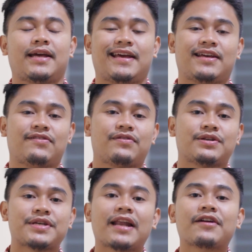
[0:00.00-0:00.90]
and
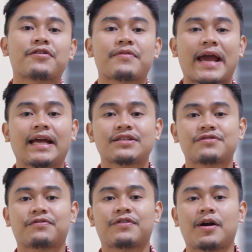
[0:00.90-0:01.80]
their salary
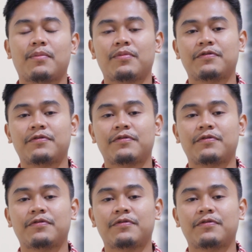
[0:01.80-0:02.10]
range from